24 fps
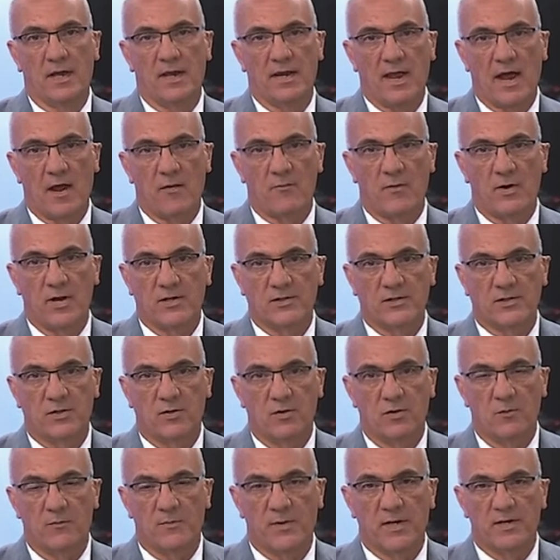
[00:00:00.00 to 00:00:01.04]
An
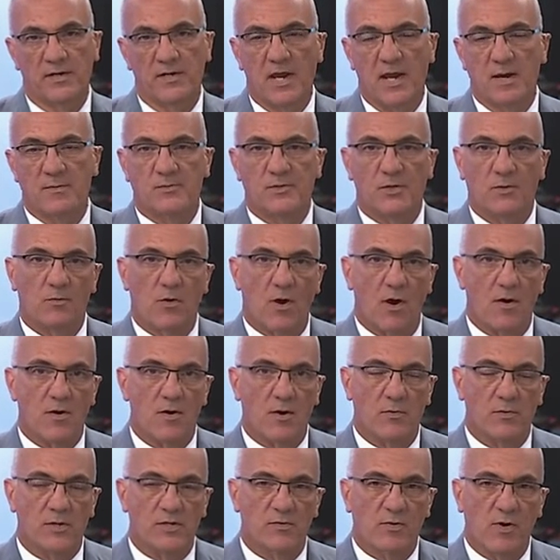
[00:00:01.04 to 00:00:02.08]
outreach group in Cape
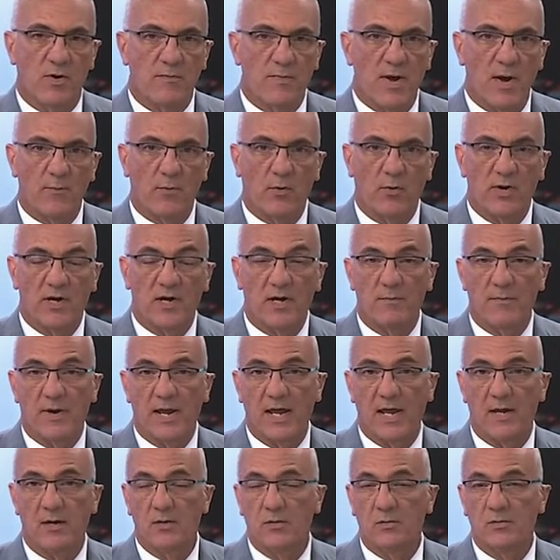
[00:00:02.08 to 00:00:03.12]
Girardeau is remembering a
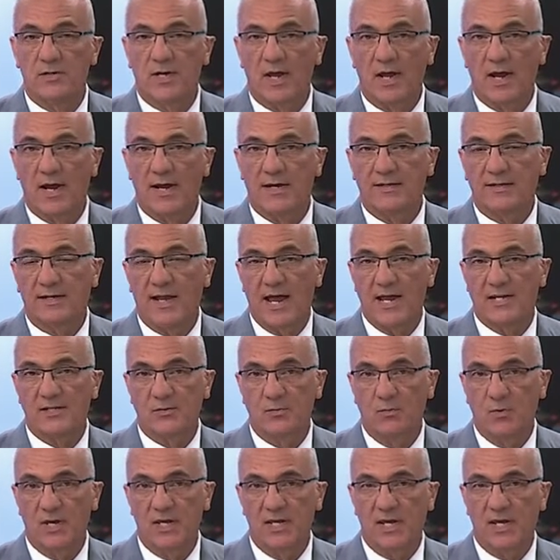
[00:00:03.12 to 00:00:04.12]
man who died last